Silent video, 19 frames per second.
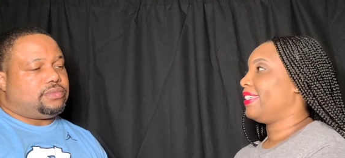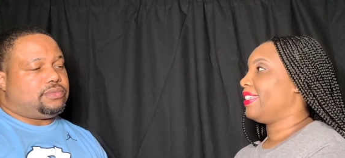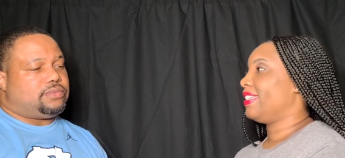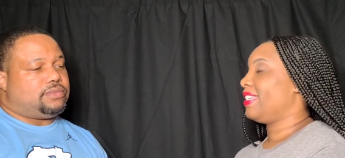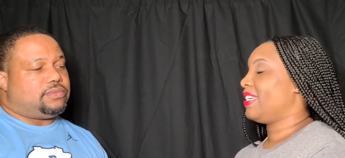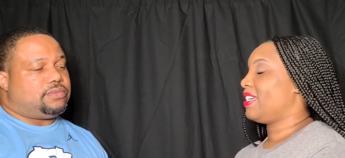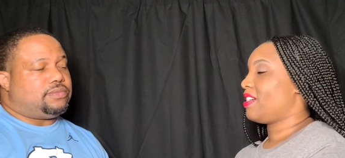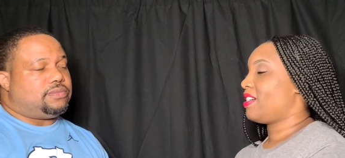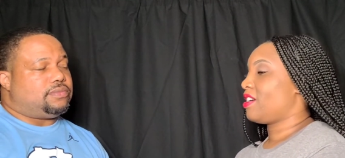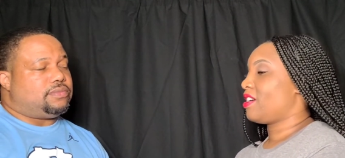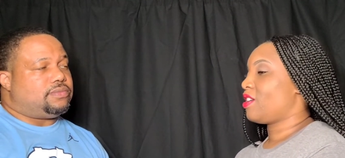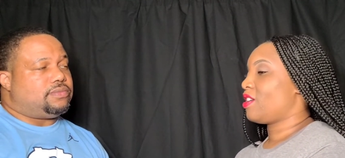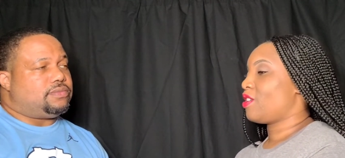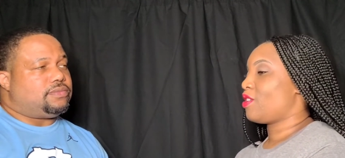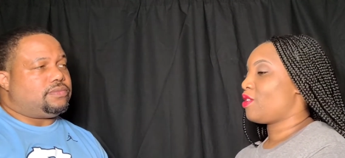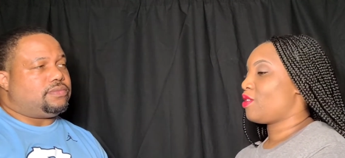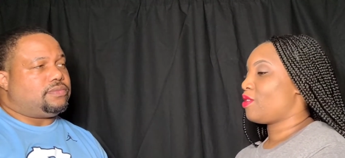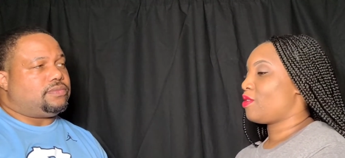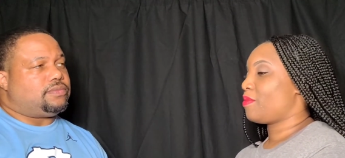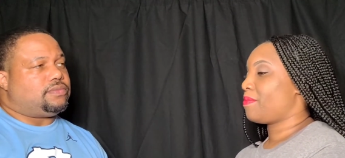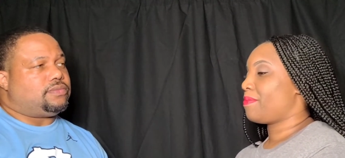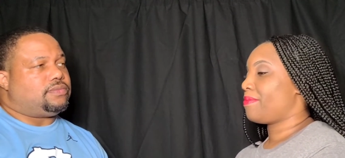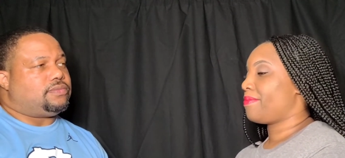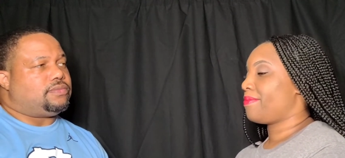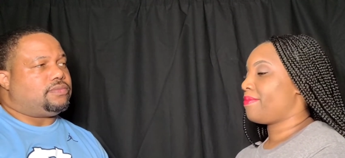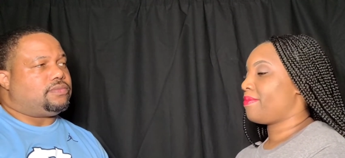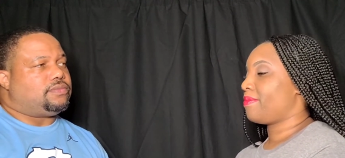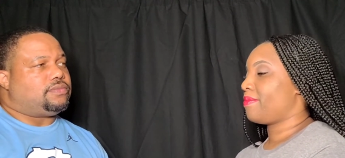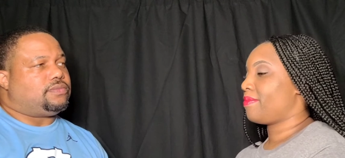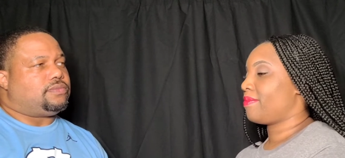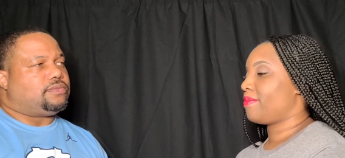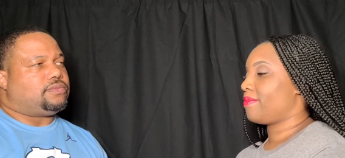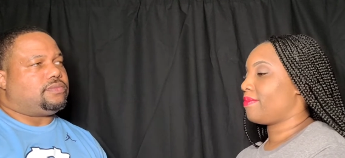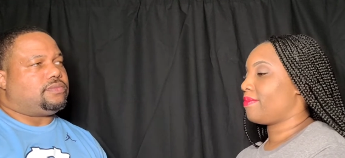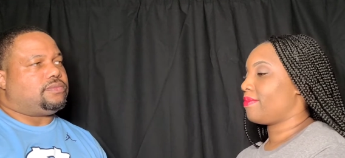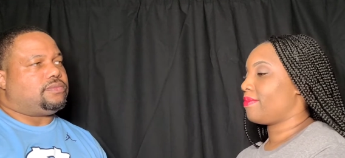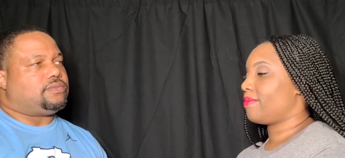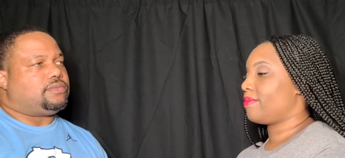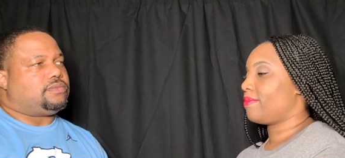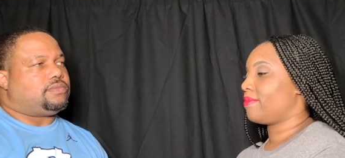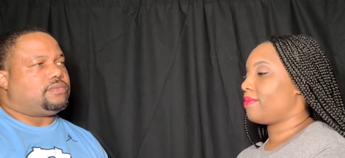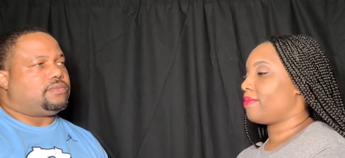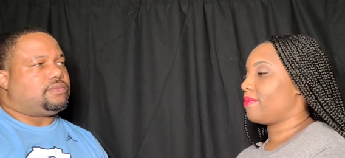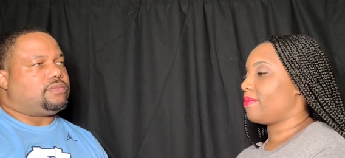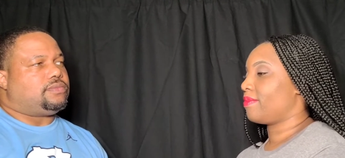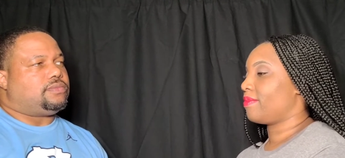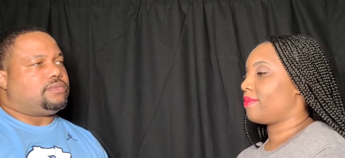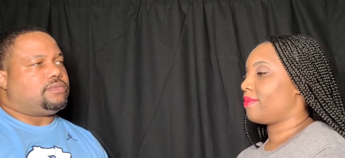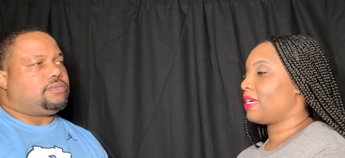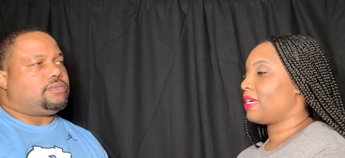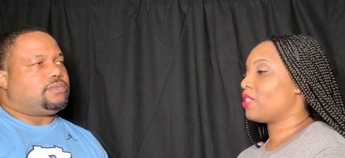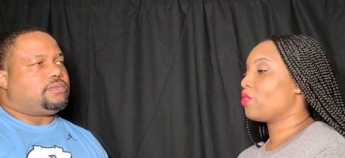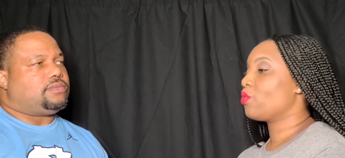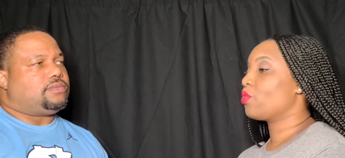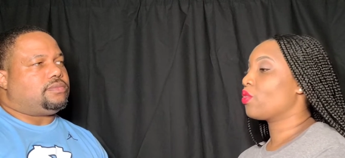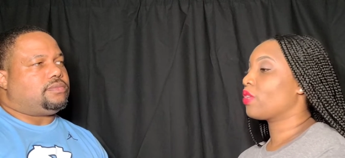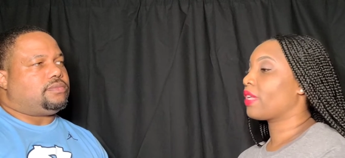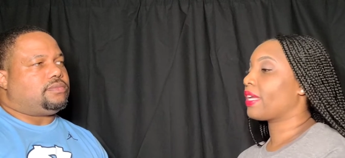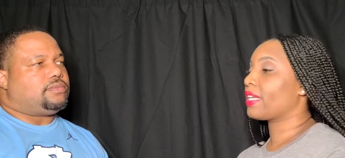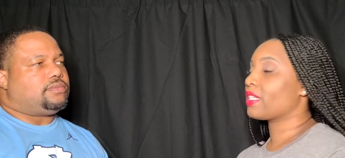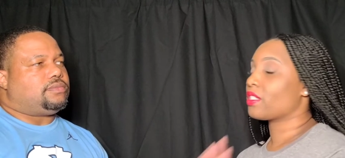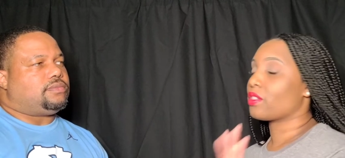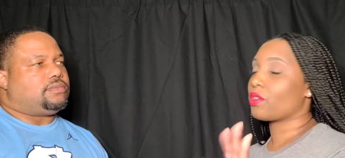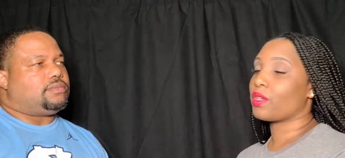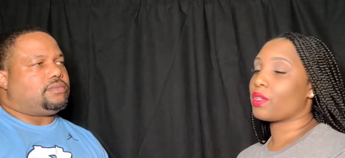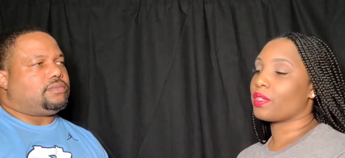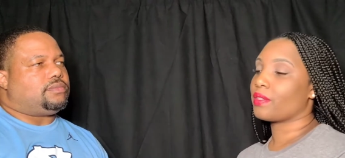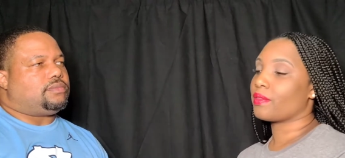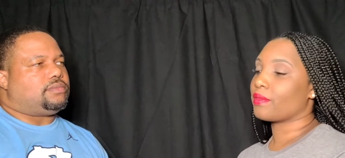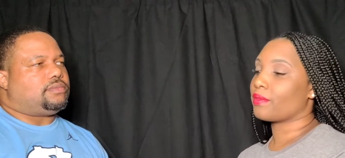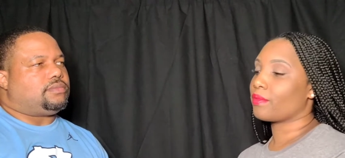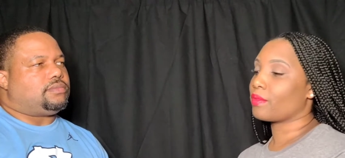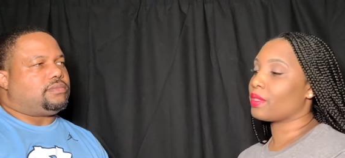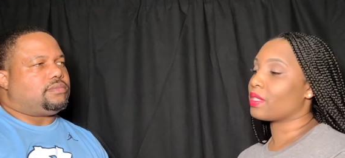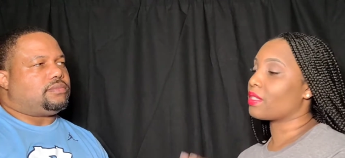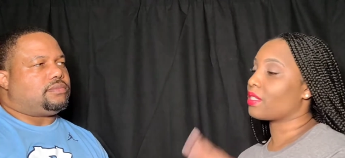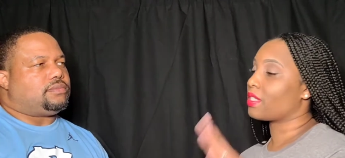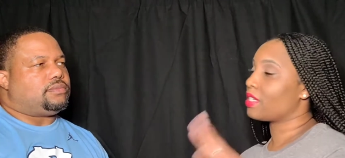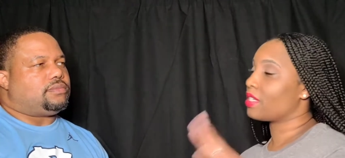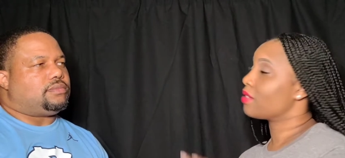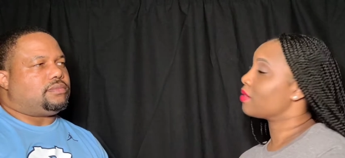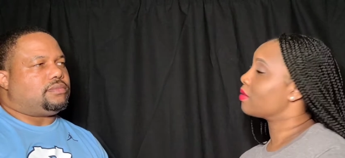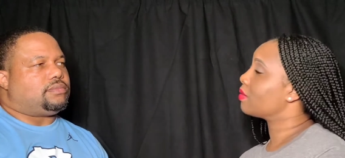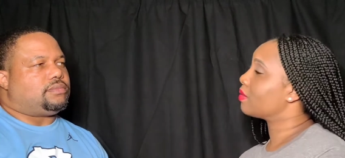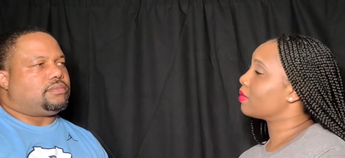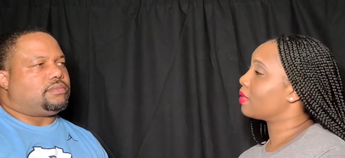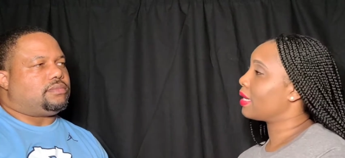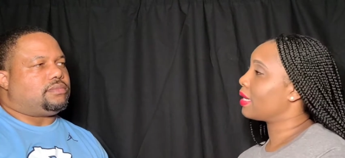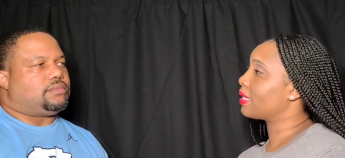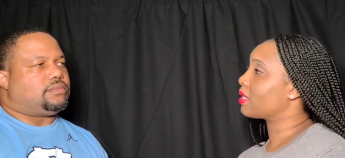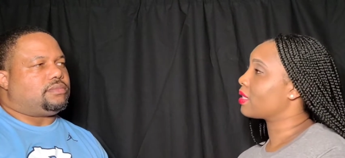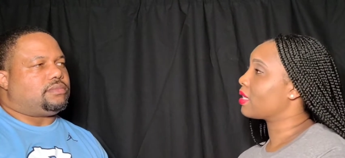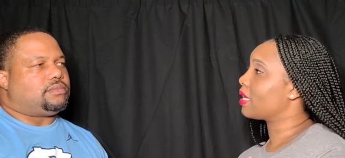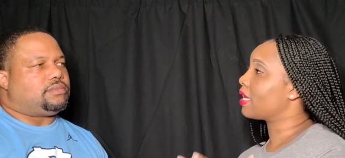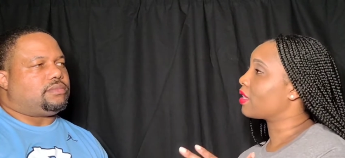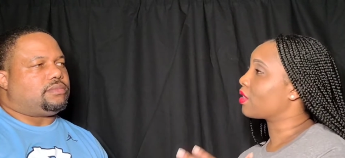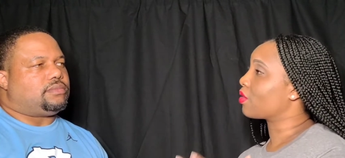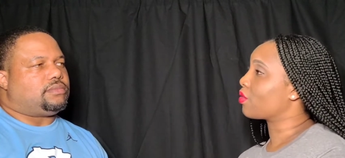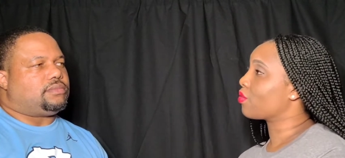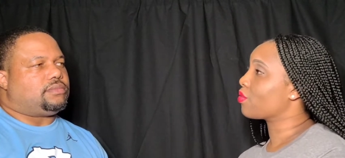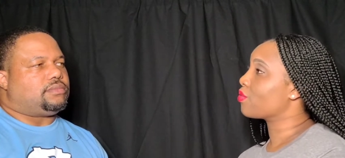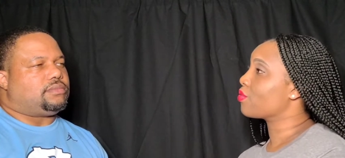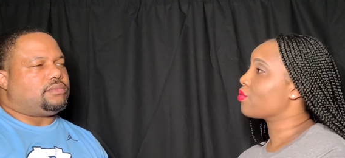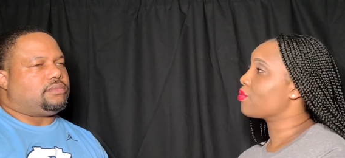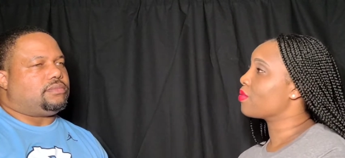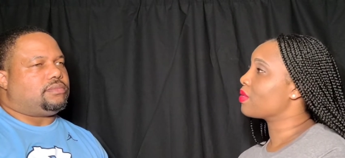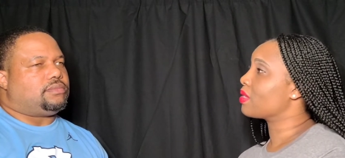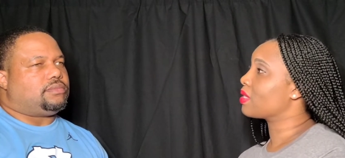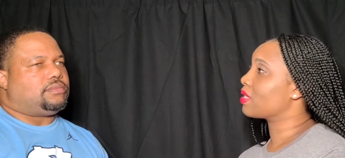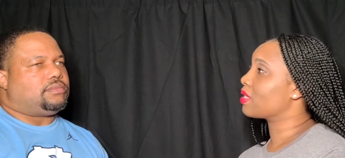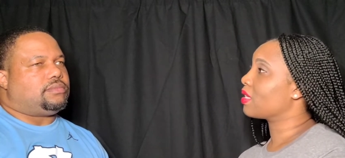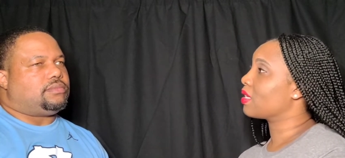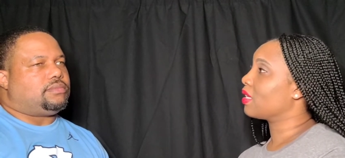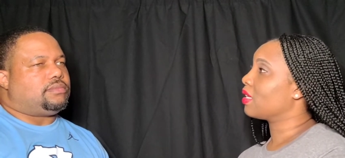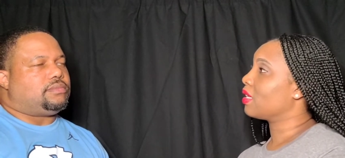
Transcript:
Speaker 1: Yeah, um, I do know like starting, well, still at, at the cruise